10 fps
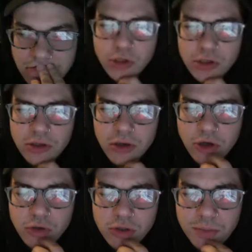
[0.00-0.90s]
Are you doing
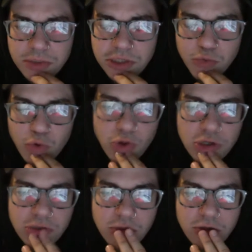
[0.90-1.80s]
complete rolling when
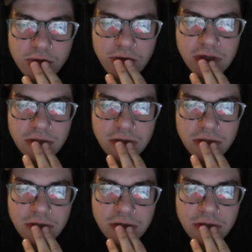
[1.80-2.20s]
you do that?